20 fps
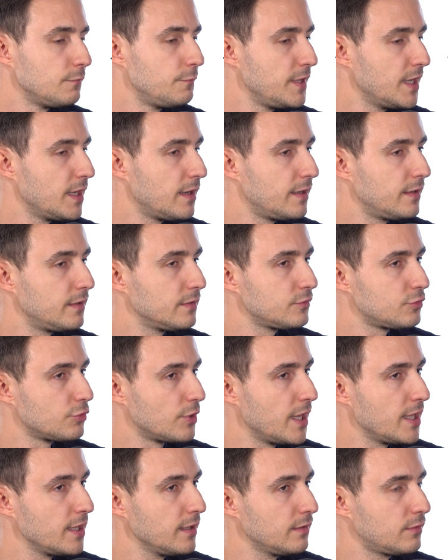we are
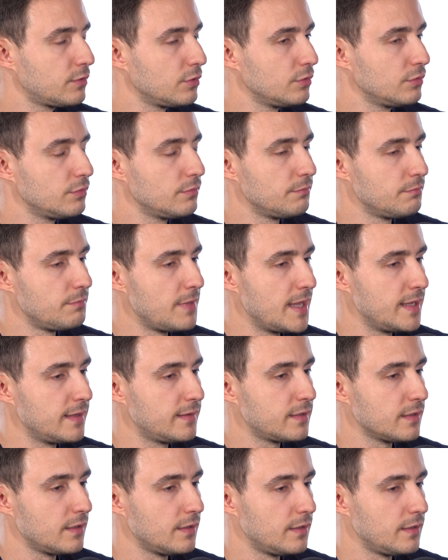trying to
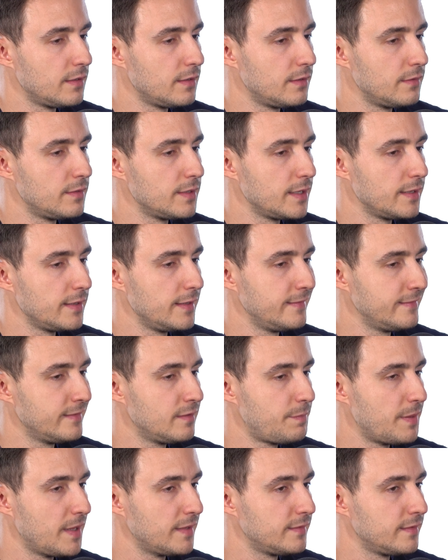make
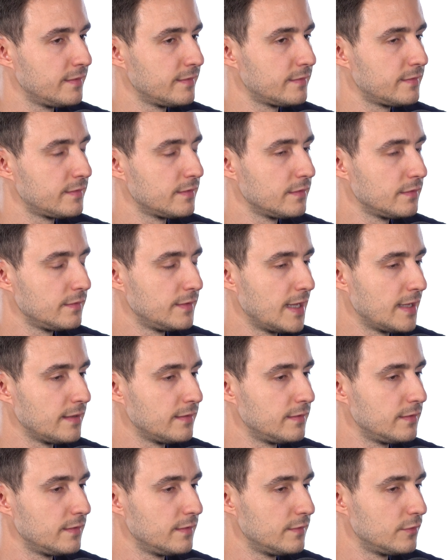independent
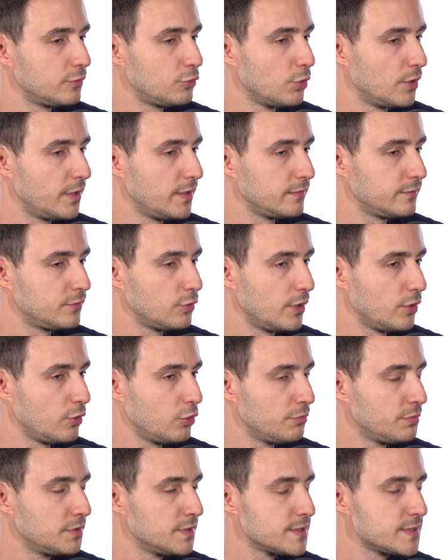than to a
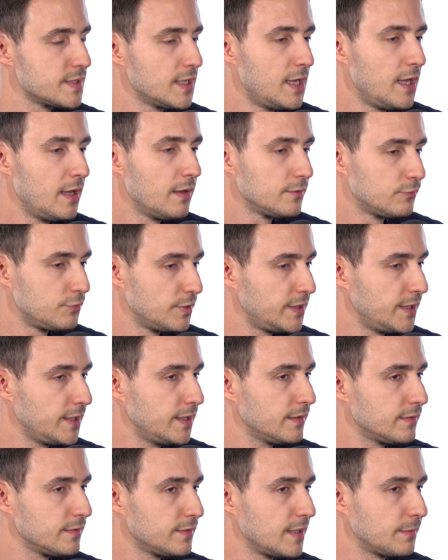humans,
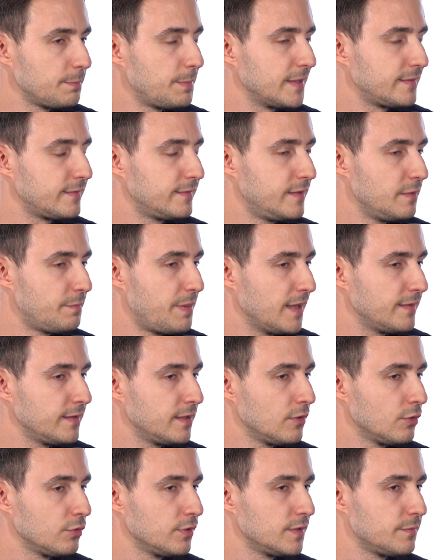really, but
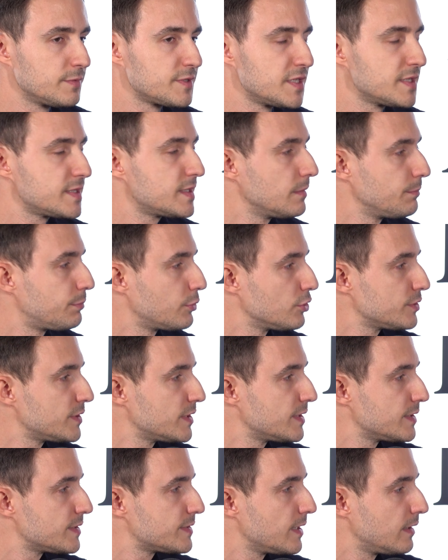dependent on the system
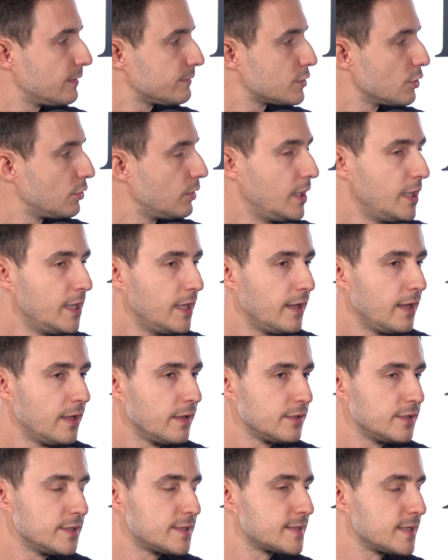process itself. So
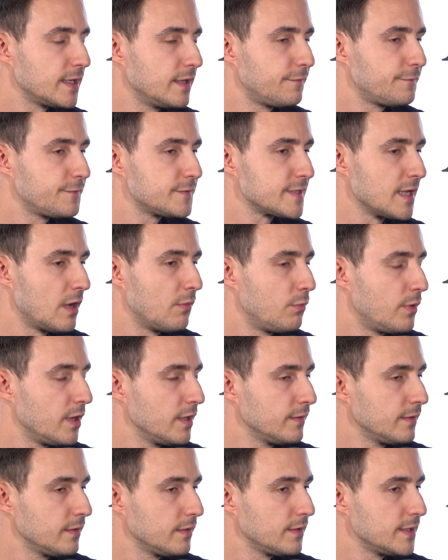it's, if
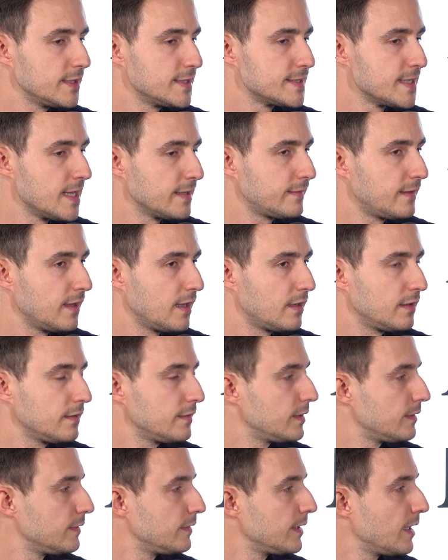someone is not there,
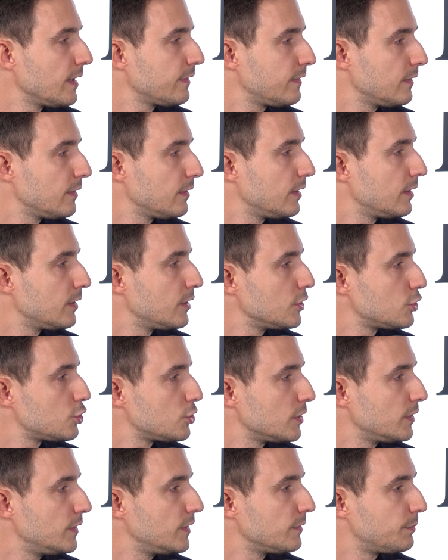then
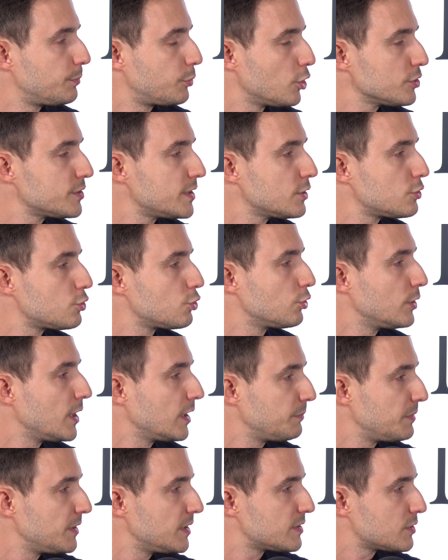the process should
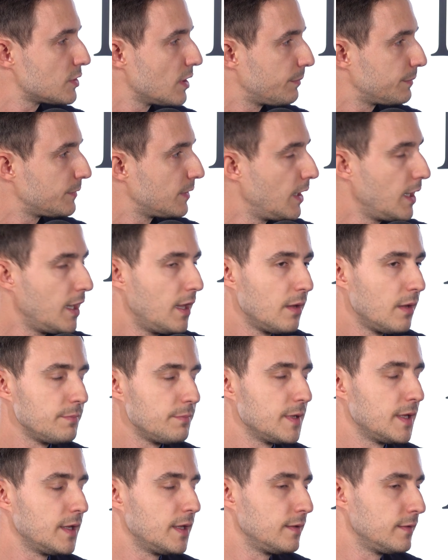not be stopped,
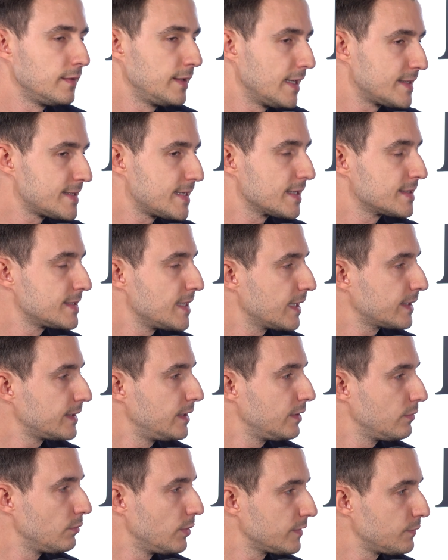and that's
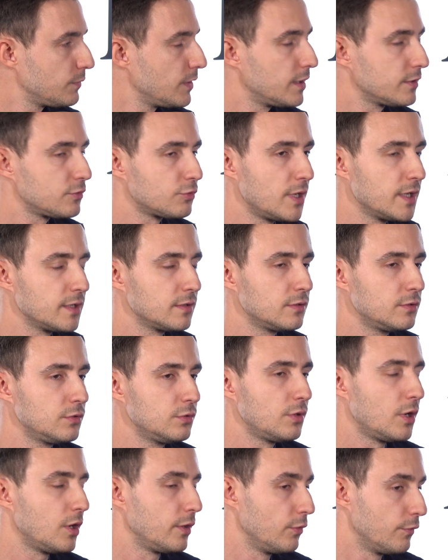exactly what we are trying to
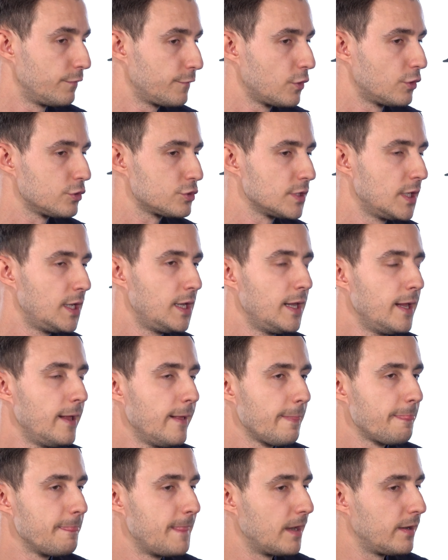do. And of course,
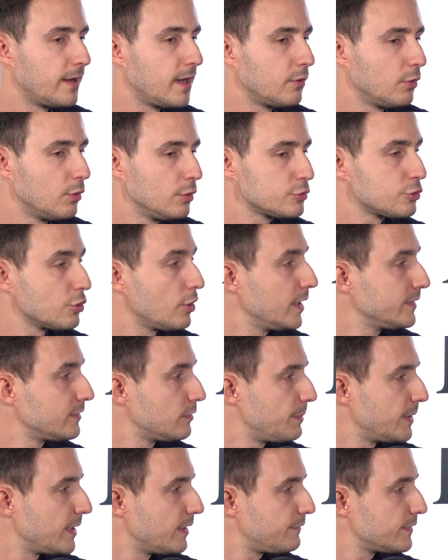there are also
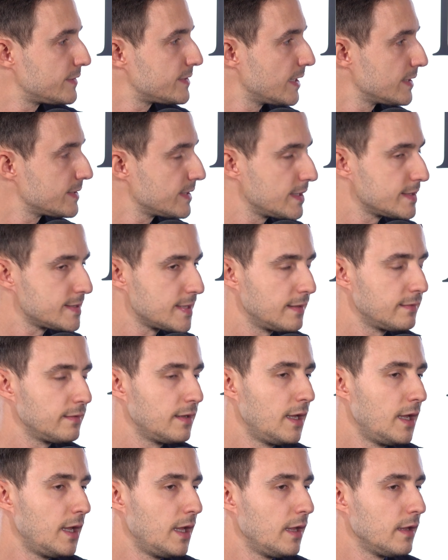other benefits. As I said,
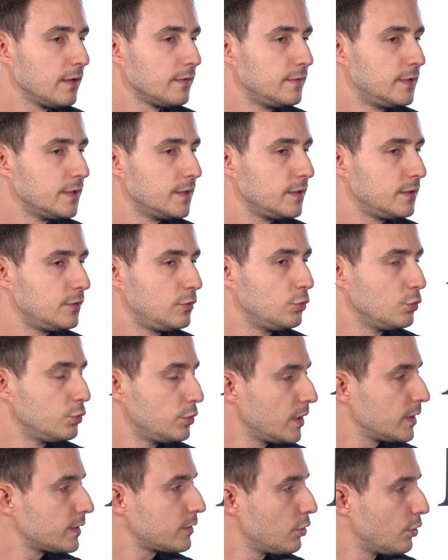the due
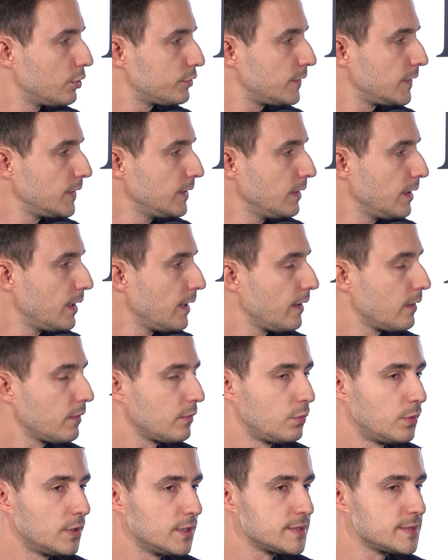date quoting
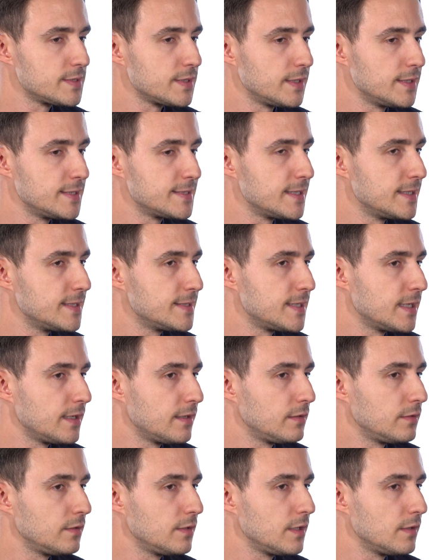is
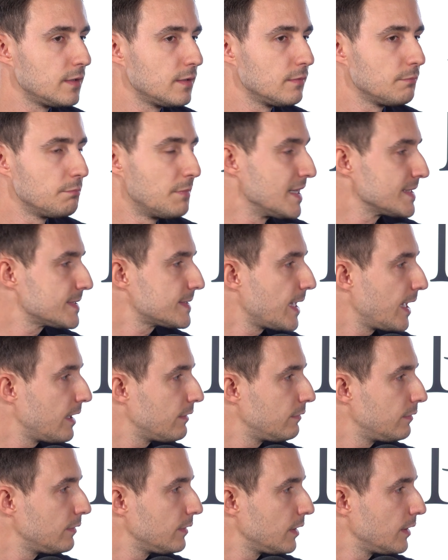a must
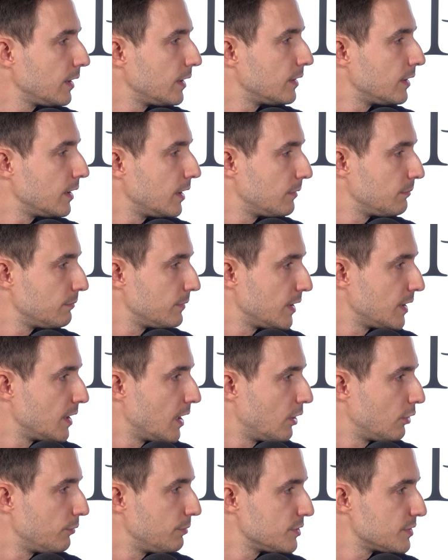have in
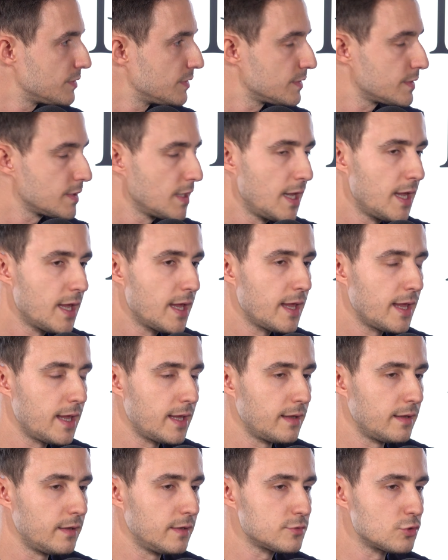our business.
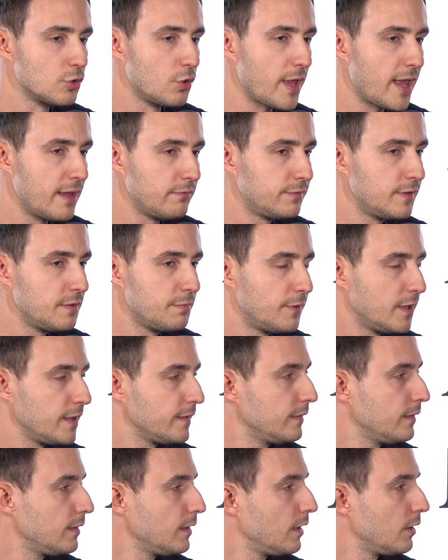So
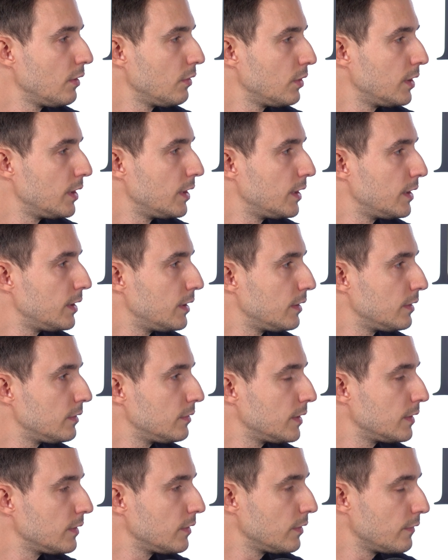everyone,
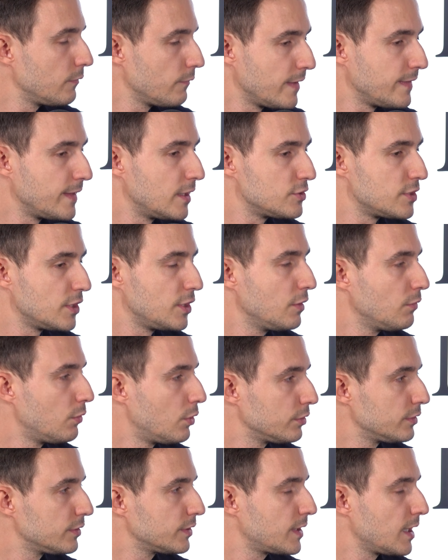when there's a new
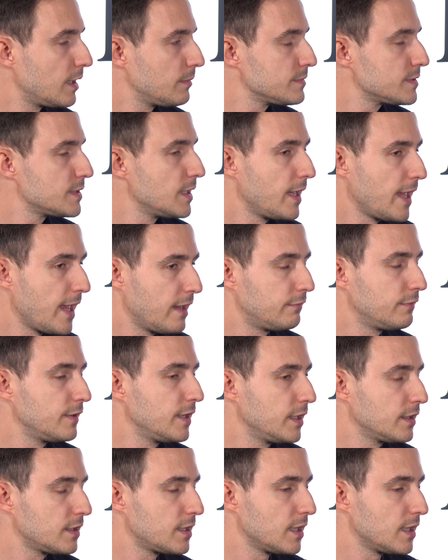order comes, every